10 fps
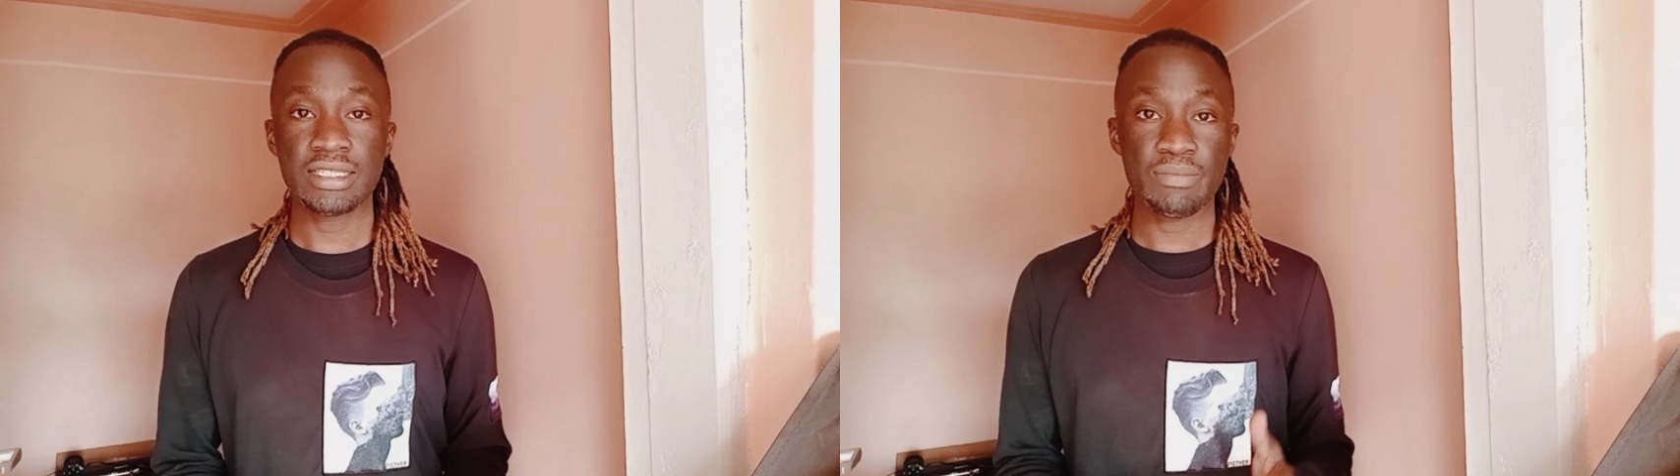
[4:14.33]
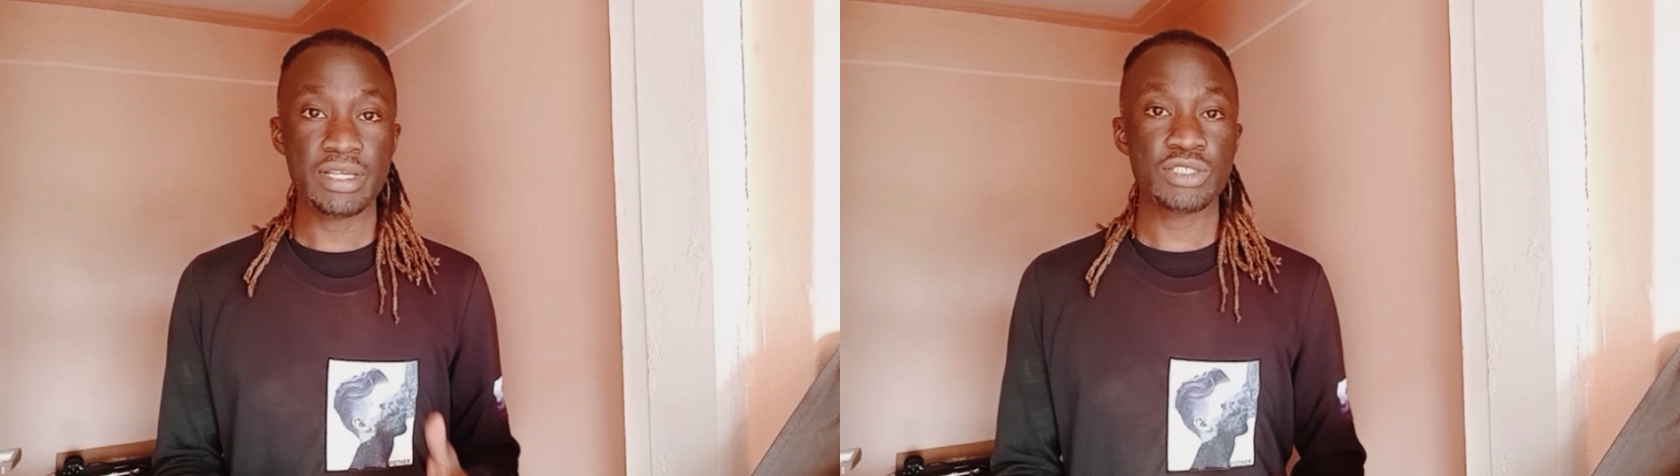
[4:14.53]
the
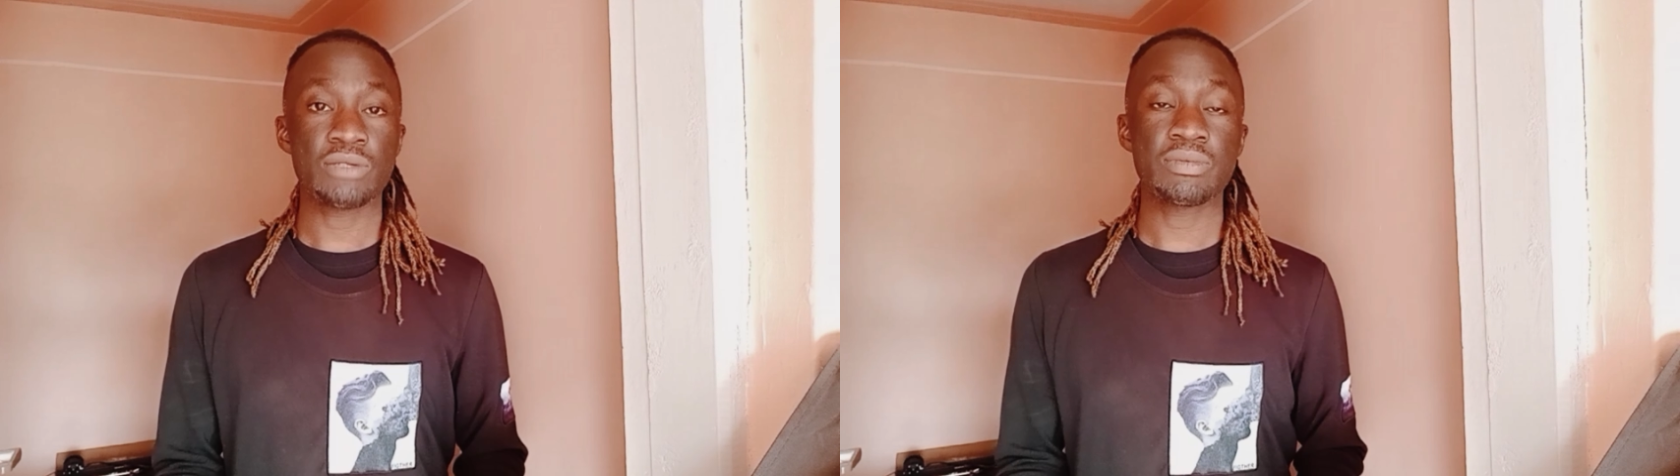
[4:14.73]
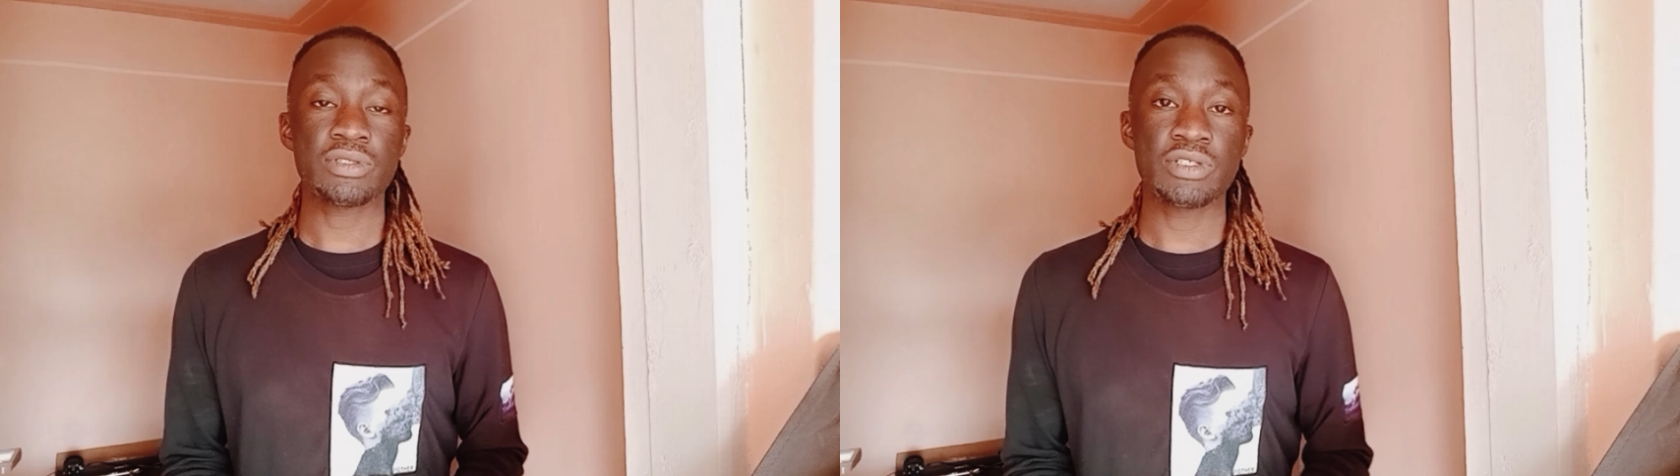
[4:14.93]
best
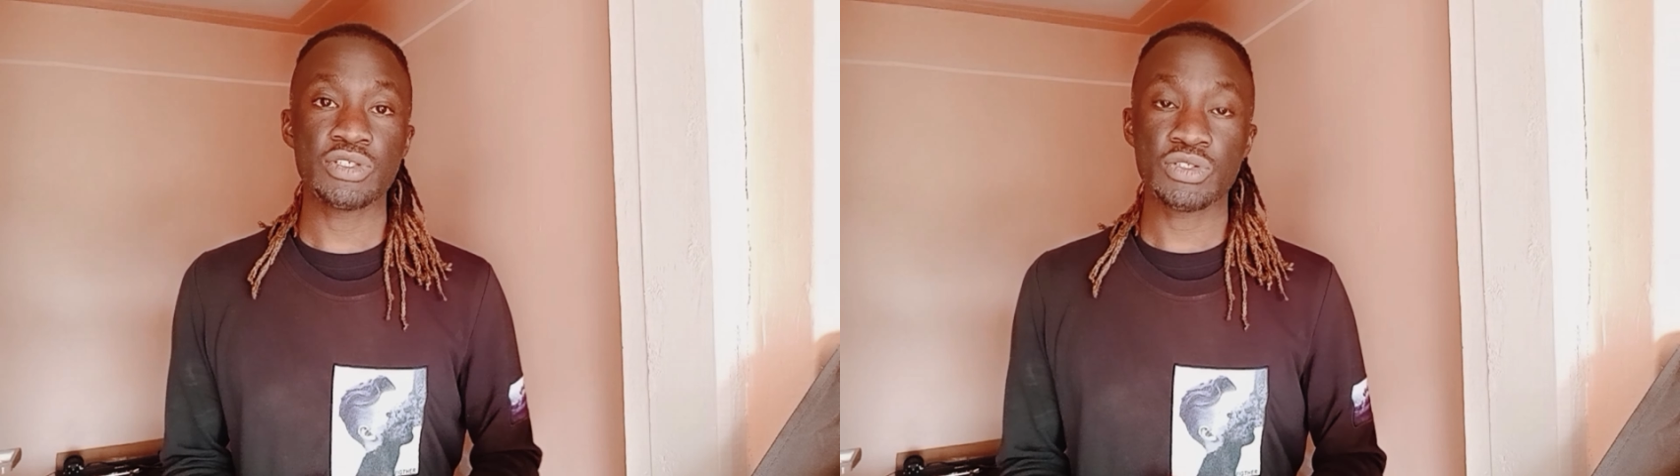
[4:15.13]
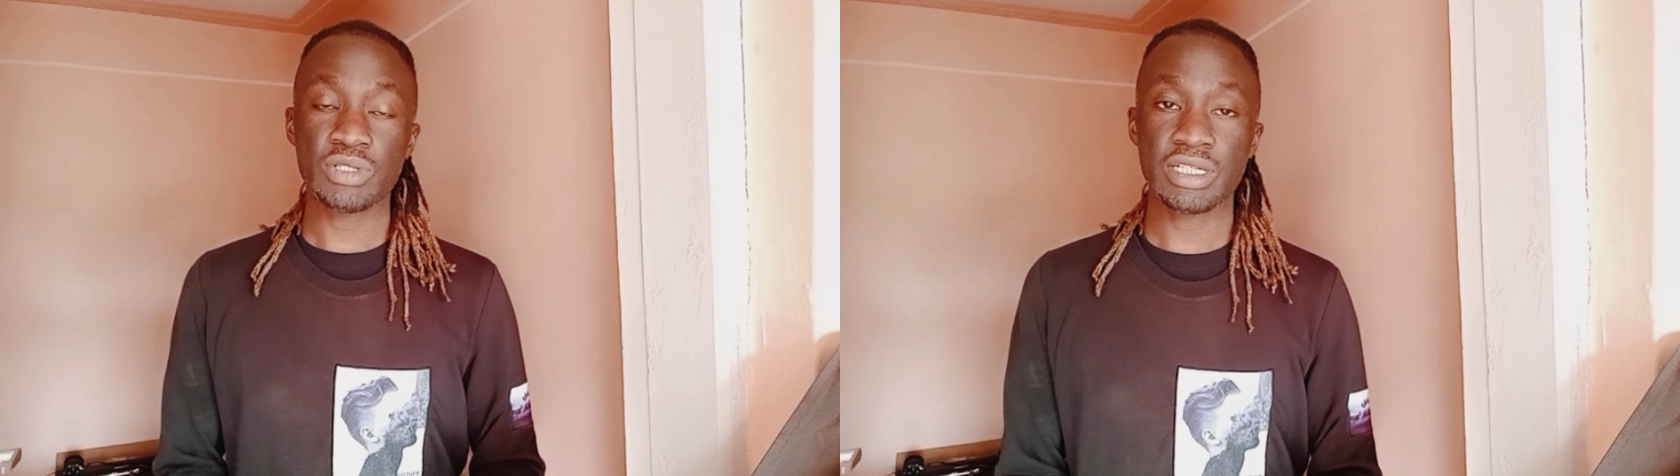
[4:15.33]
option is
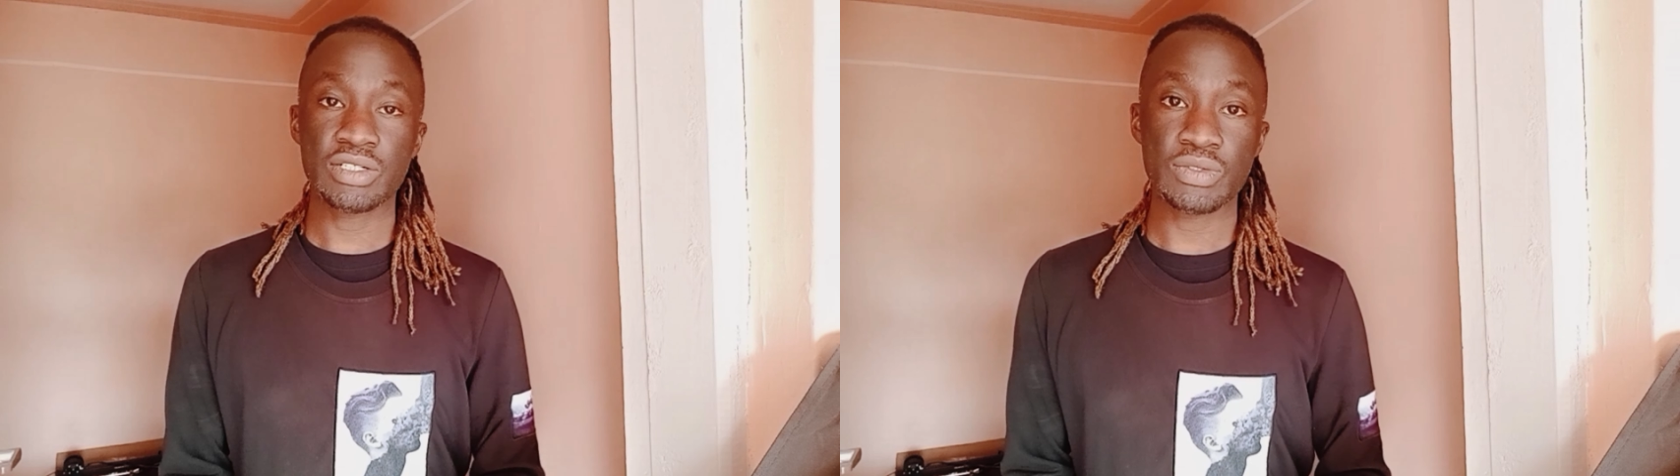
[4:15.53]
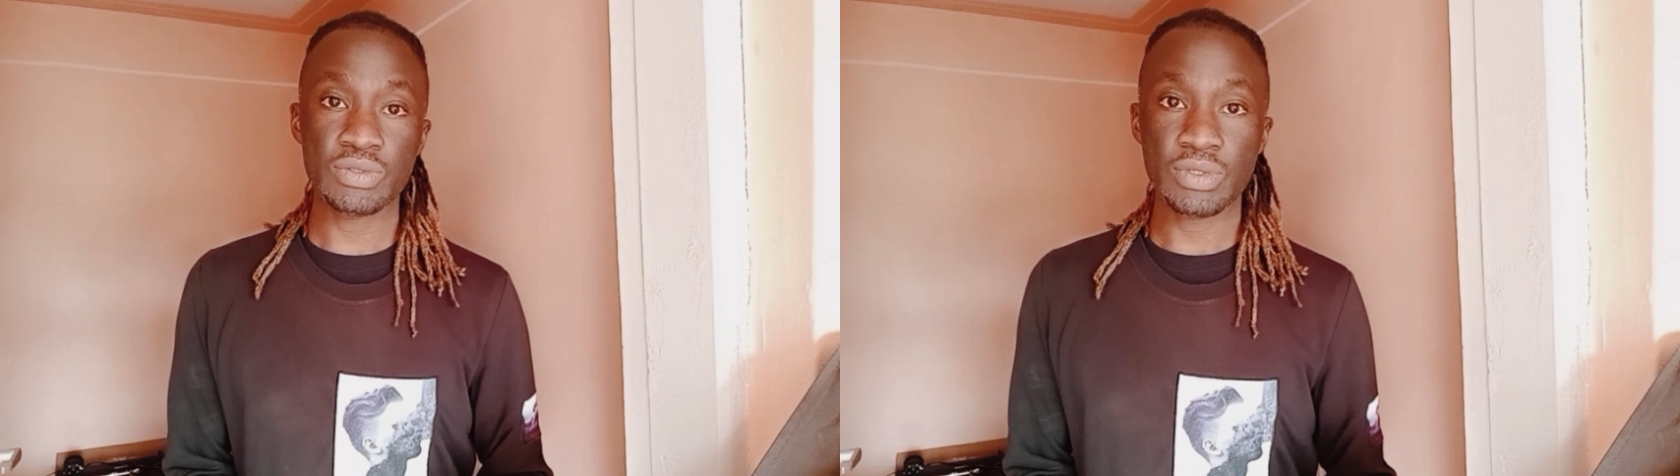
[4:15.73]
usually
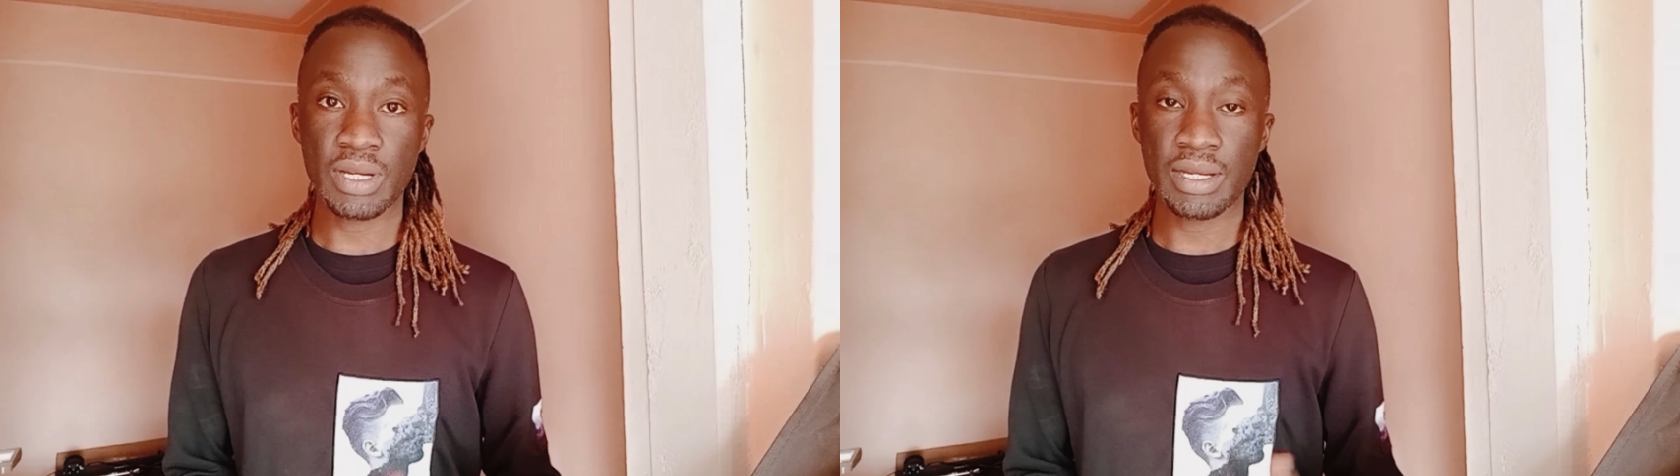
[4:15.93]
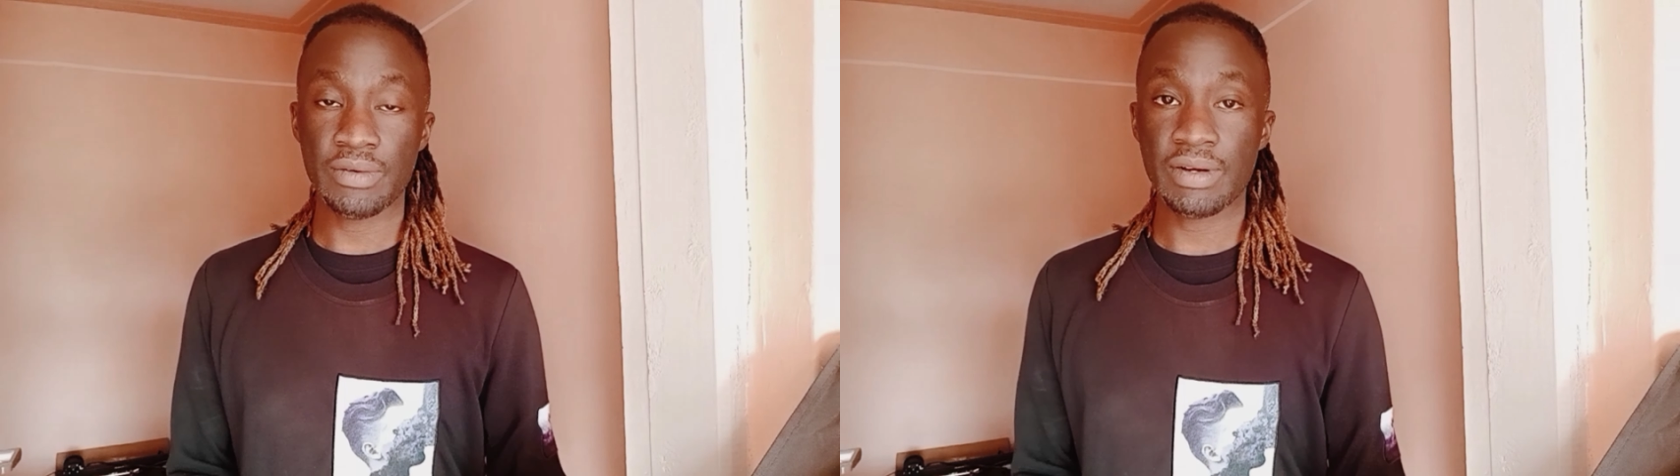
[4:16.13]
to
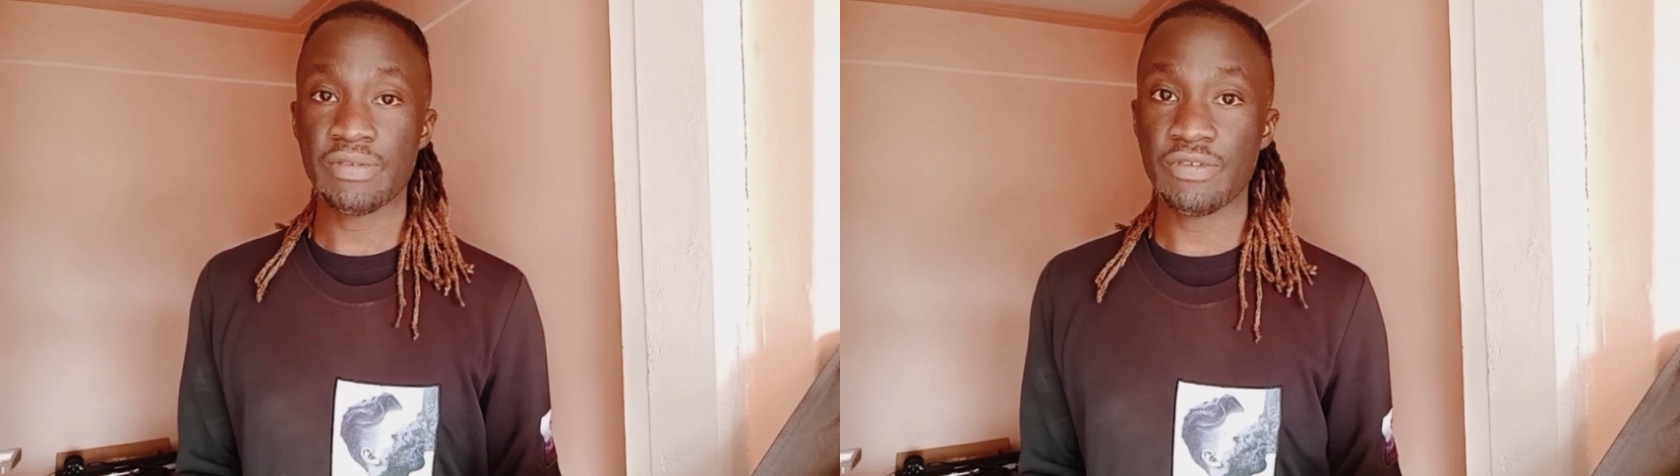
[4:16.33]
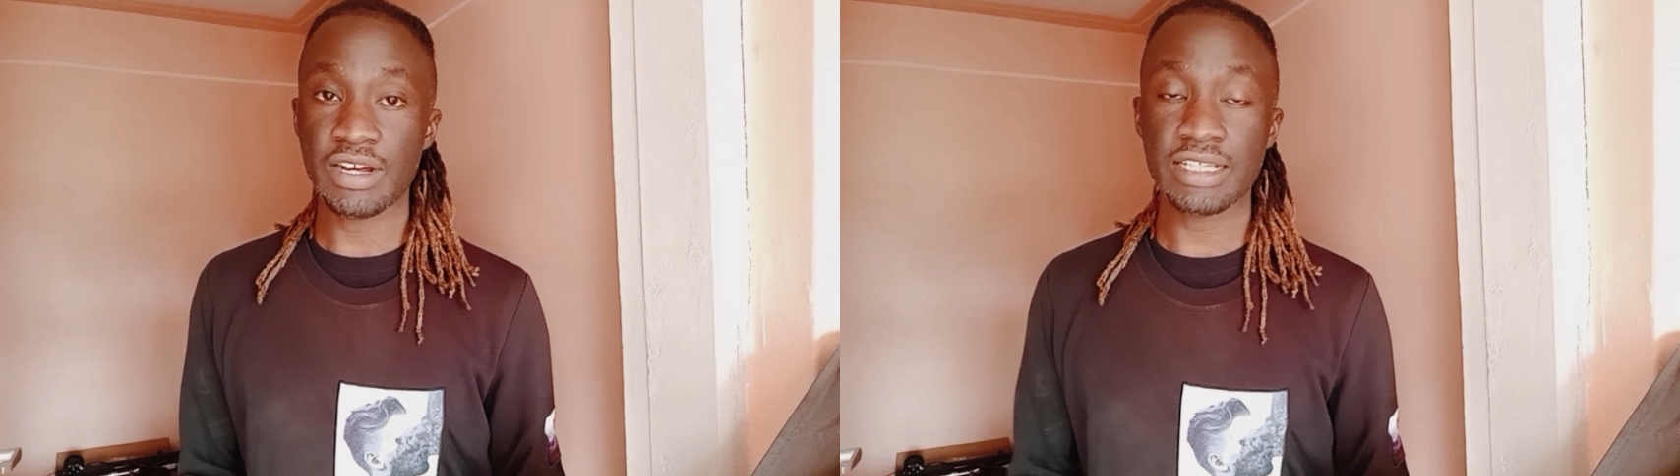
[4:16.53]
engrave
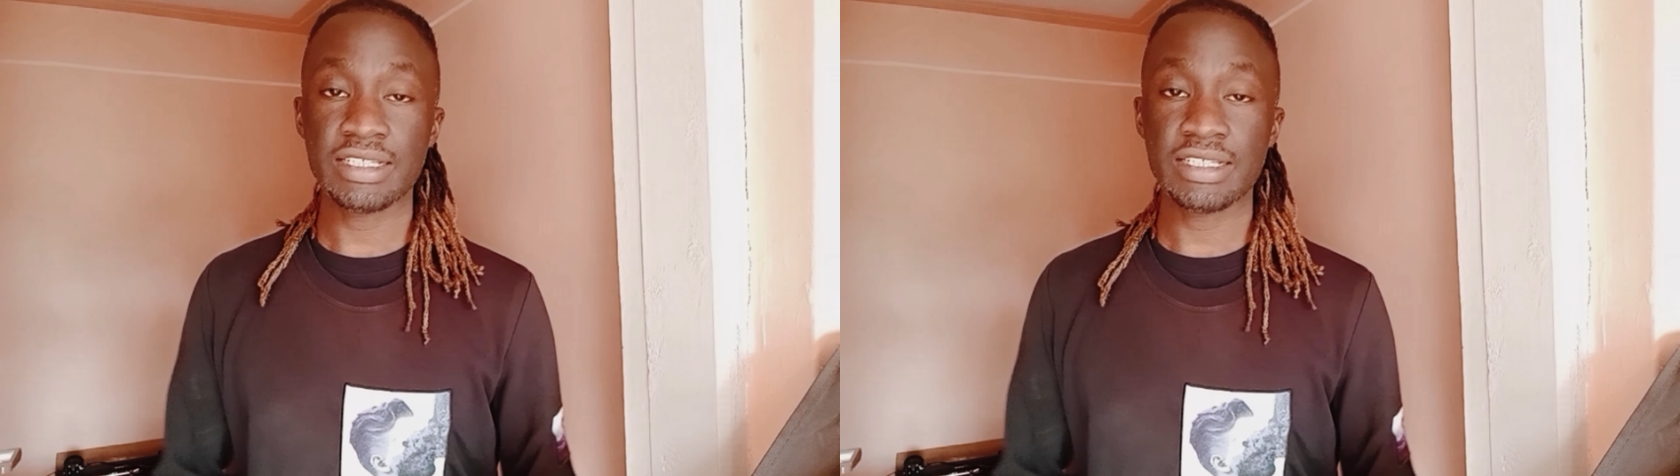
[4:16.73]
first